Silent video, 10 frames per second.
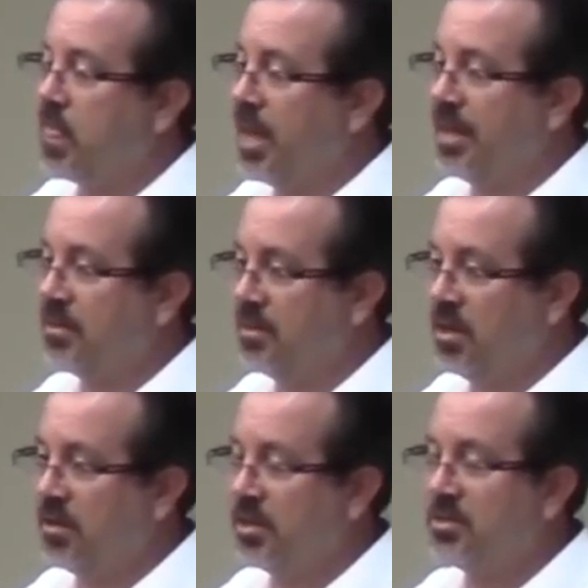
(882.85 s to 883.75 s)
I can tell
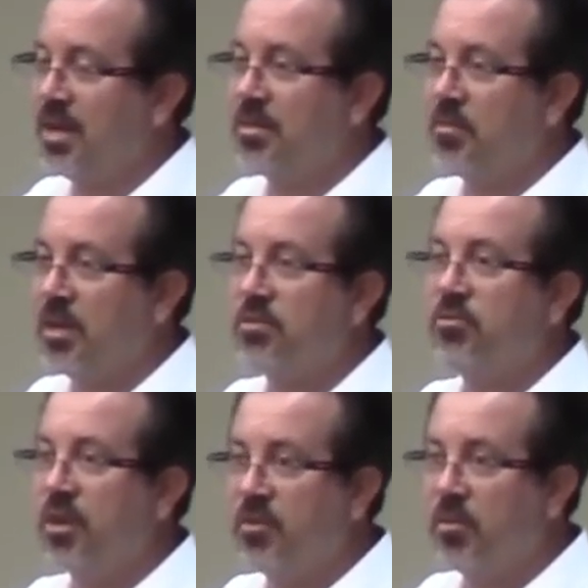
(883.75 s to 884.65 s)
you that it's not the best
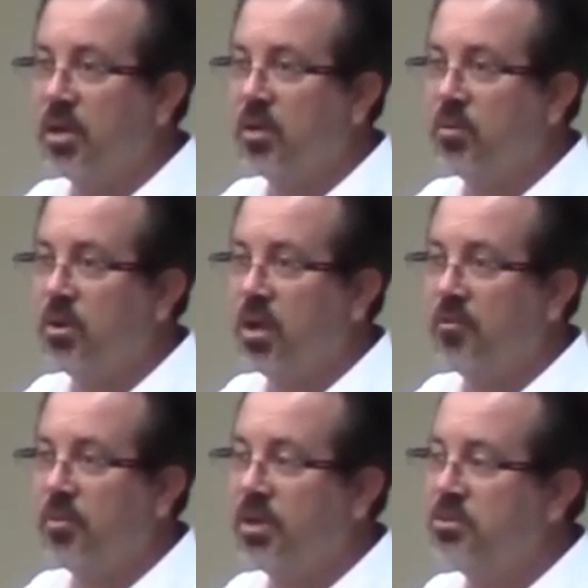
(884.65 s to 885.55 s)
for everybody. We all
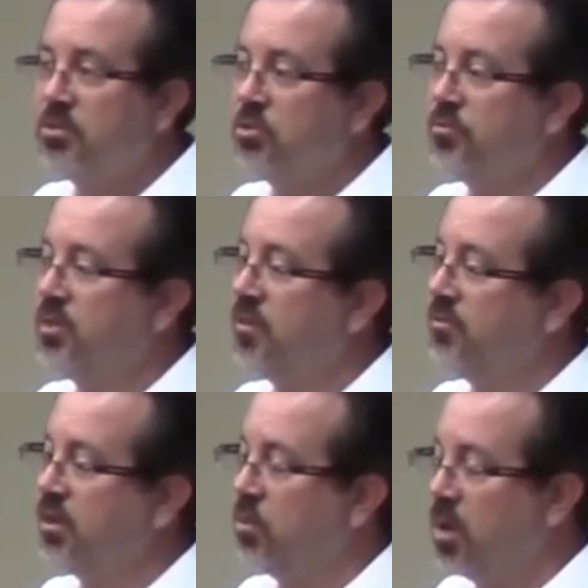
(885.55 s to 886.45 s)
have patients who've
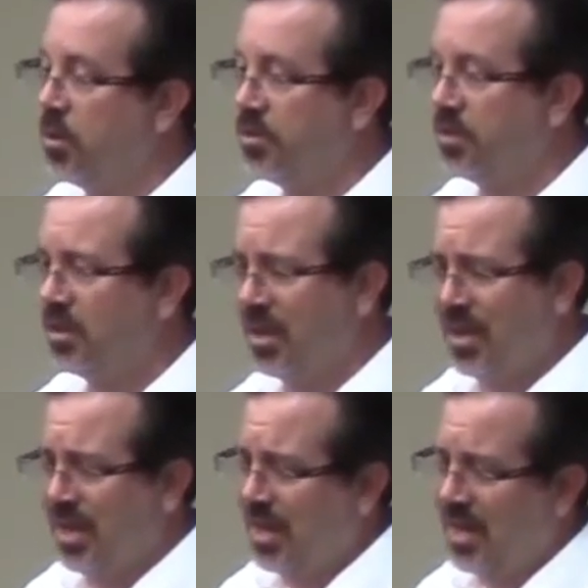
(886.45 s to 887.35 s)
done very well with it,
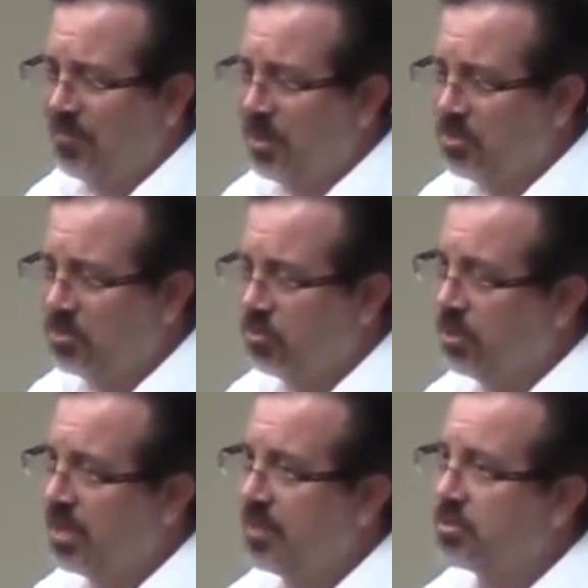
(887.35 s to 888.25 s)
and I have patients who
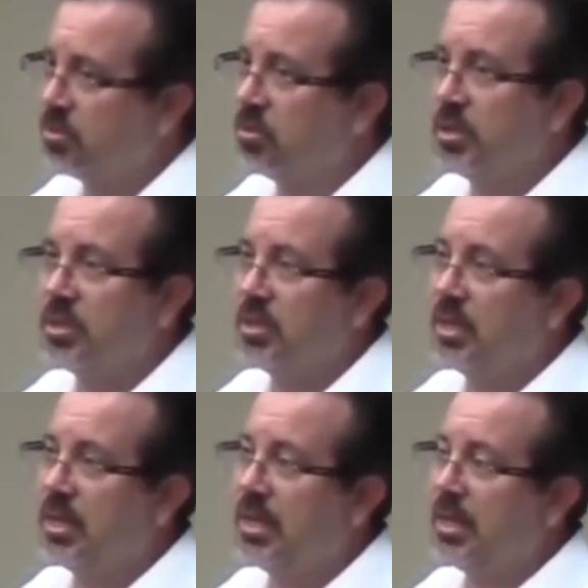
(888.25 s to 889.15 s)
relapse early.
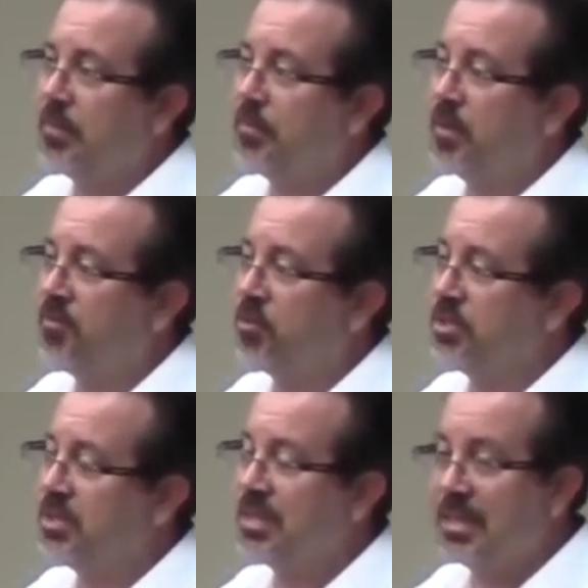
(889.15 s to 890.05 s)

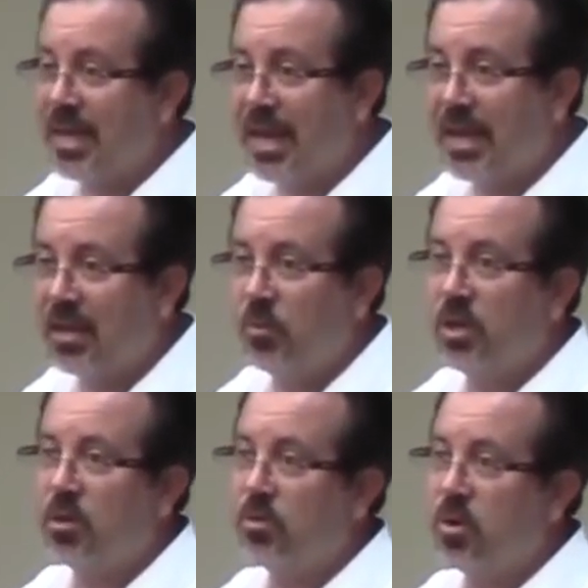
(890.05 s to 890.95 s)
Unfortunately, today, we
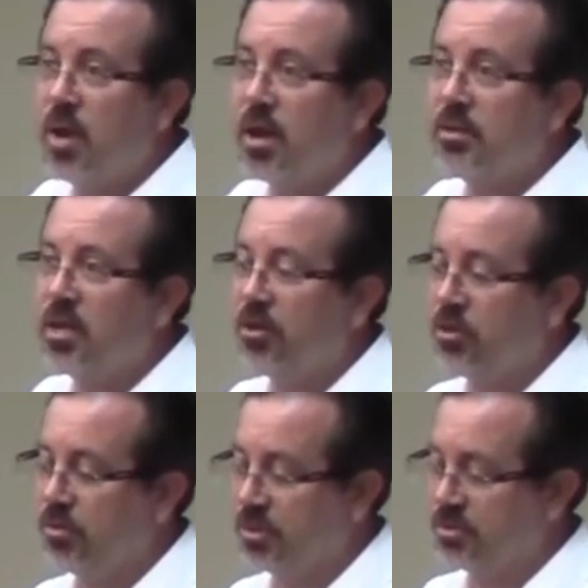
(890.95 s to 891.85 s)
don't know how to tell
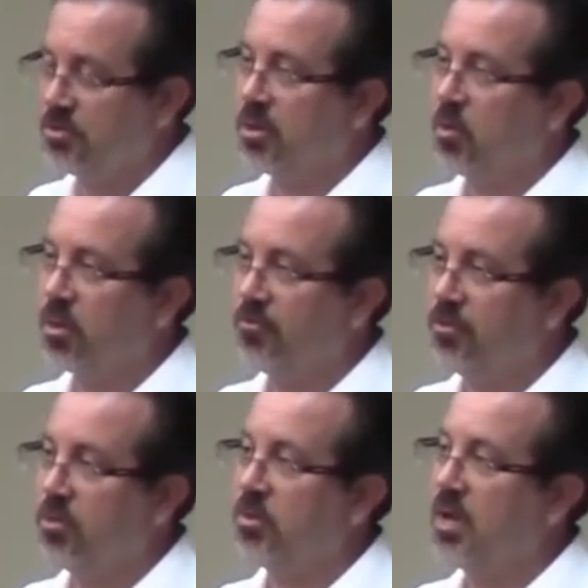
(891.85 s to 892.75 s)
you this is going to work
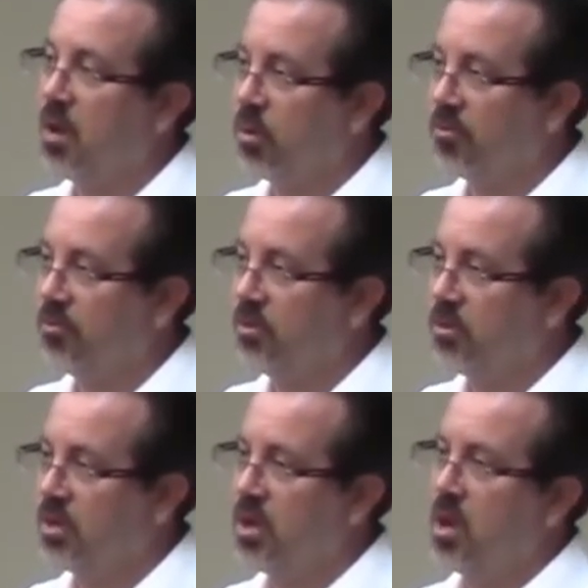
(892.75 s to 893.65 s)
for you or not work for you.
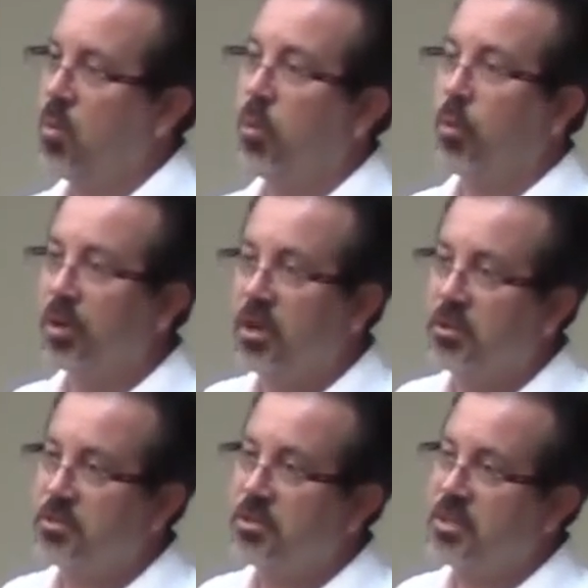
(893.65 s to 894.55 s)
We're working
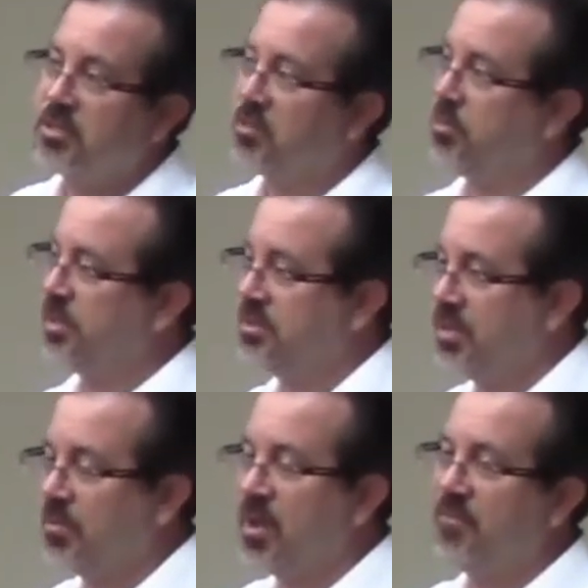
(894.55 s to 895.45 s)
on those things. That's what places
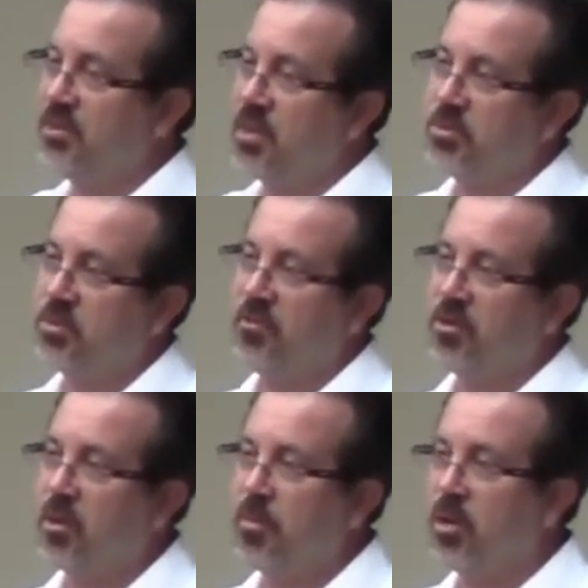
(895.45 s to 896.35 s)
like Moffitt does. We try to
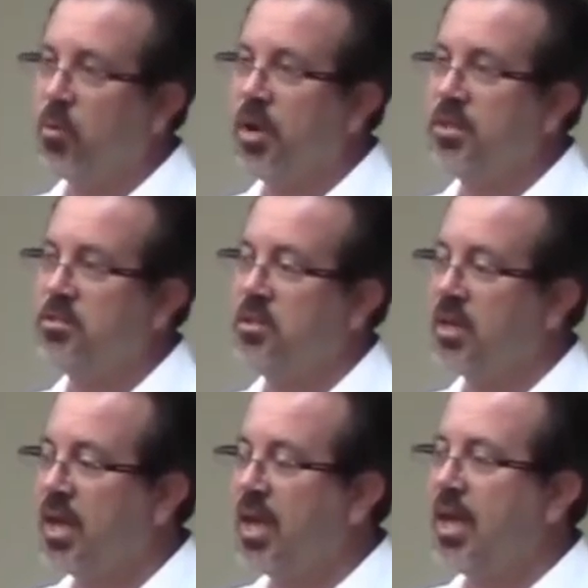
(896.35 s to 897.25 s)
figure out better ways
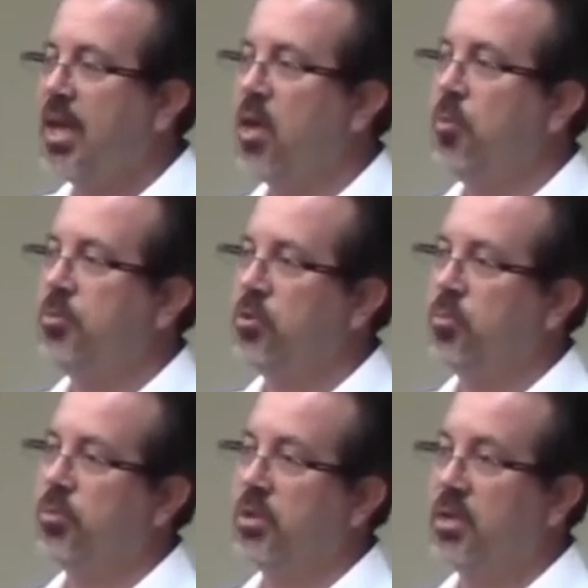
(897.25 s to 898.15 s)
to help you
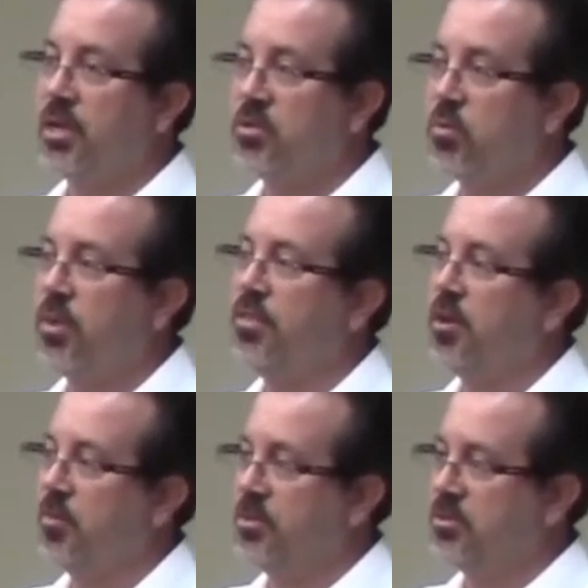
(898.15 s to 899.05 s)
predict what
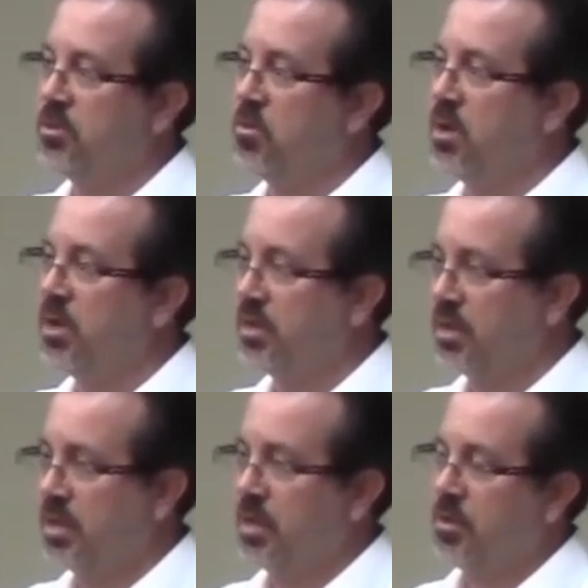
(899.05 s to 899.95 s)
therapies to go on,
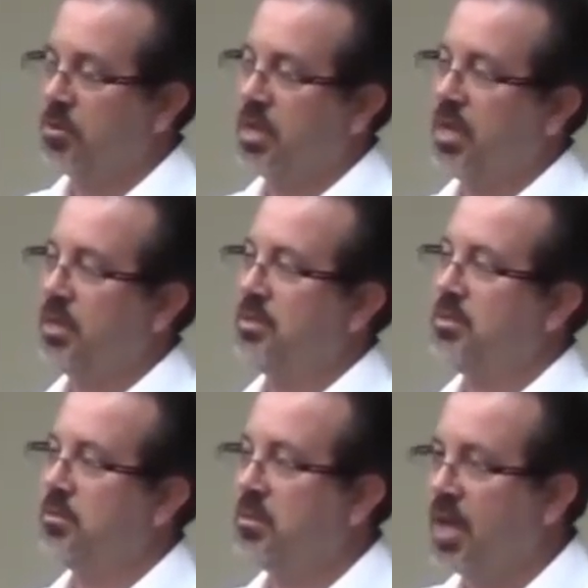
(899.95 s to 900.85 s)
okay?
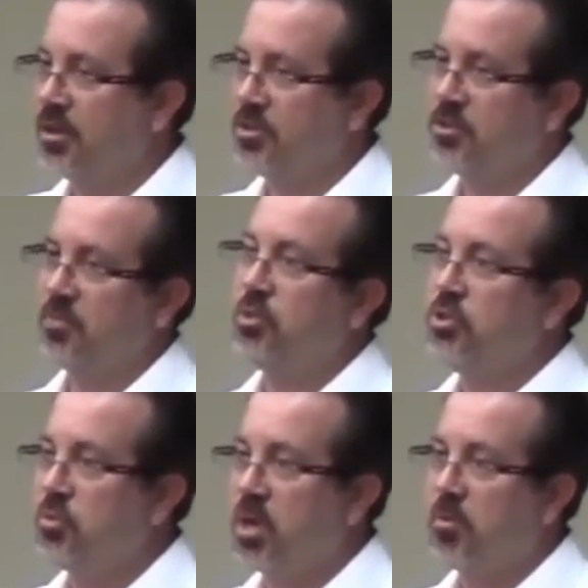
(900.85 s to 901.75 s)
Not just to
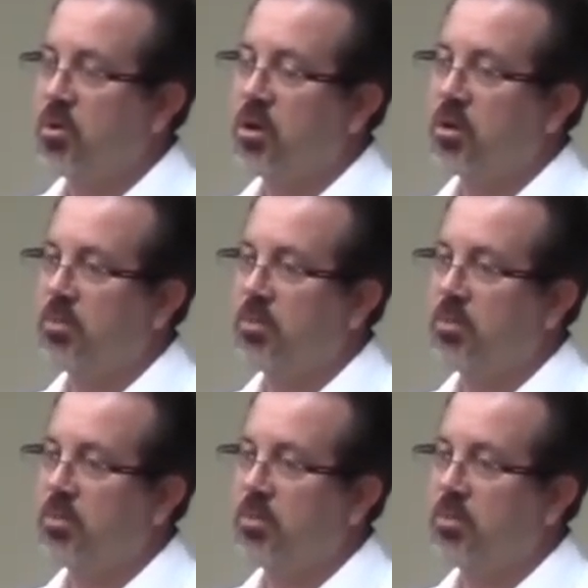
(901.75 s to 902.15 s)
put you on the carte